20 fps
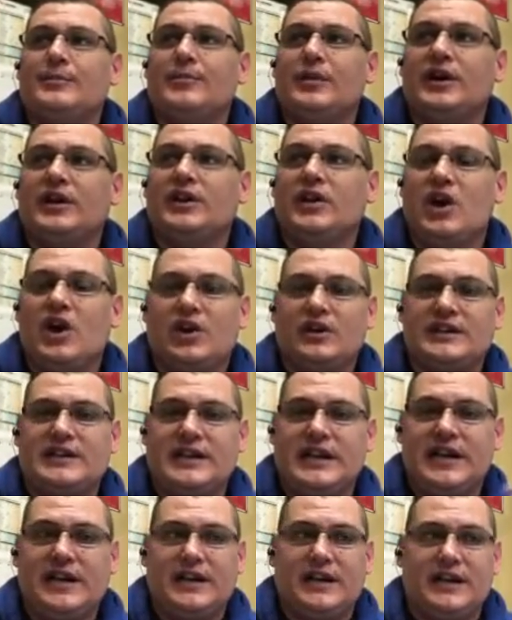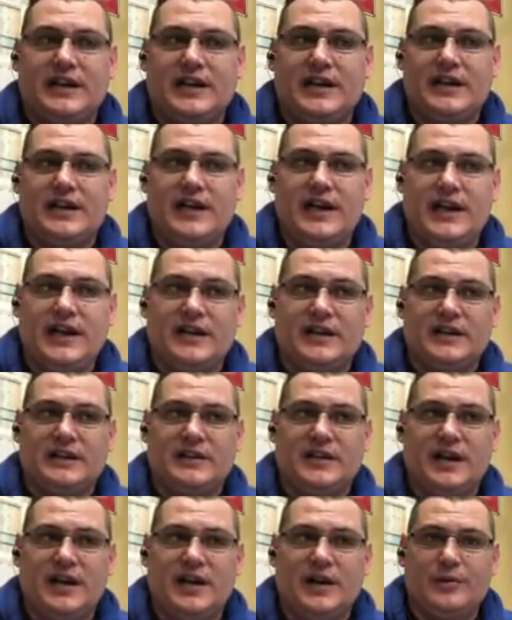logged in
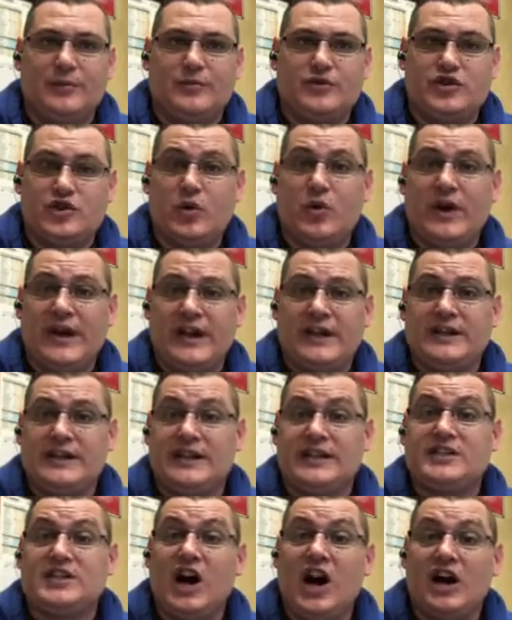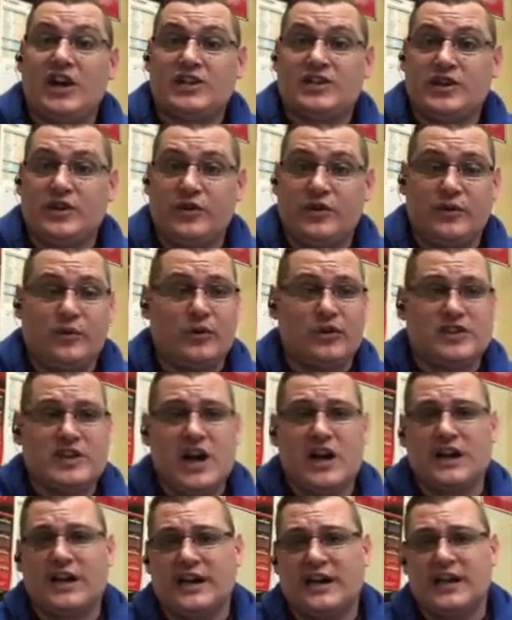and joined and talked to, and we'll
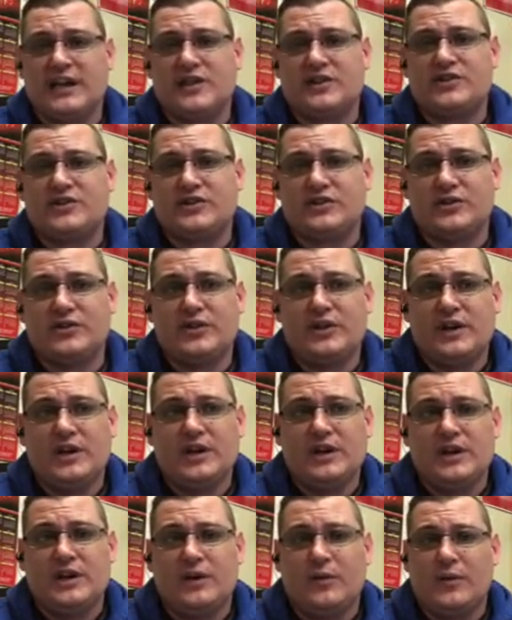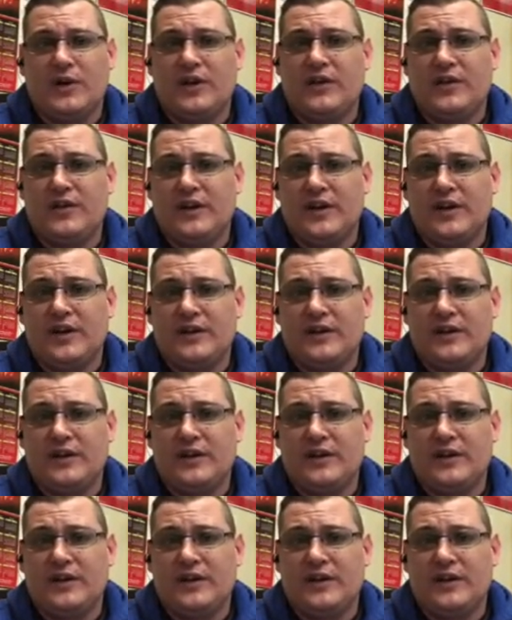talk again to one of